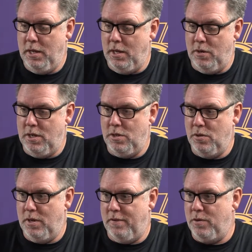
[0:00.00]
you know, didn't
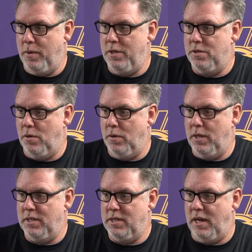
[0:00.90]
do enough to win. So
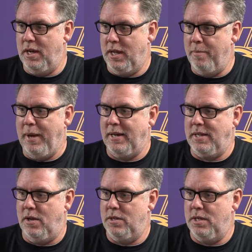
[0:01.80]
excited to get back
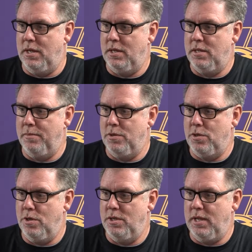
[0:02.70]
down to
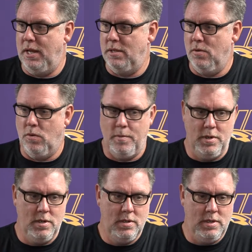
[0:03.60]
Missouri State to
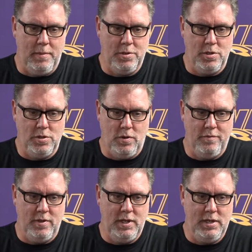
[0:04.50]
warmer temperatures,
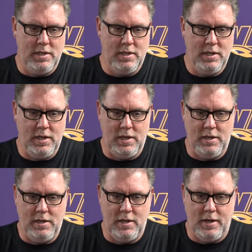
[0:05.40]
hopefully, and